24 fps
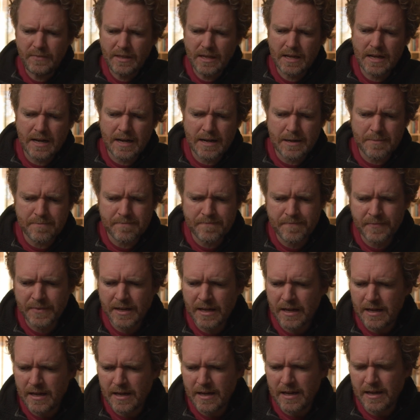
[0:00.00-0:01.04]

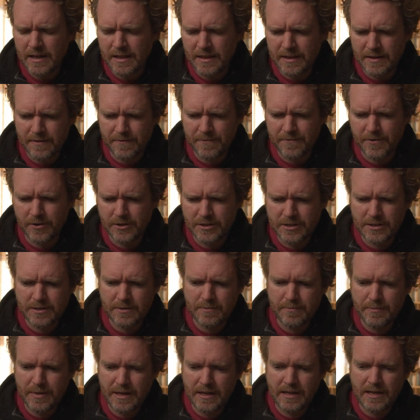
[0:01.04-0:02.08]
The
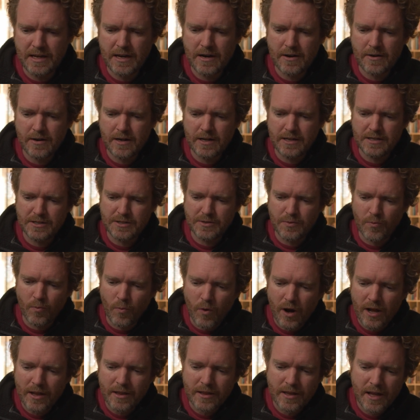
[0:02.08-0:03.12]
first bit here is,
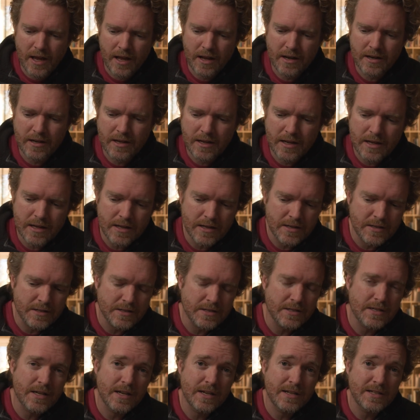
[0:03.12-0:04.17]
what then
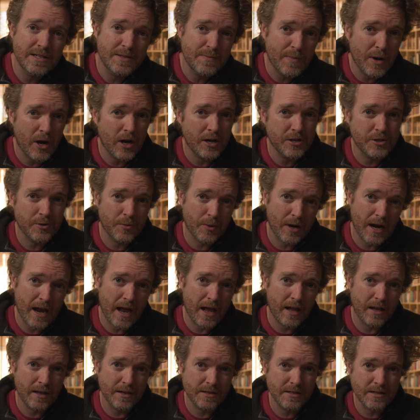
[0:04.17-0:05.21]
is spiritual
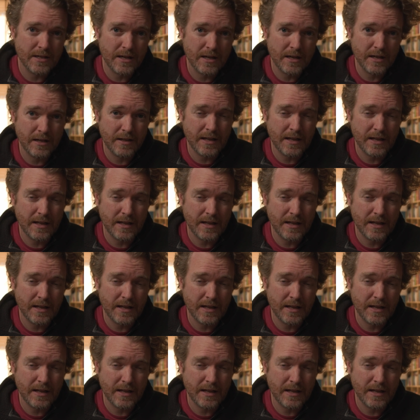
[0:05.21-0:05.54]
reality?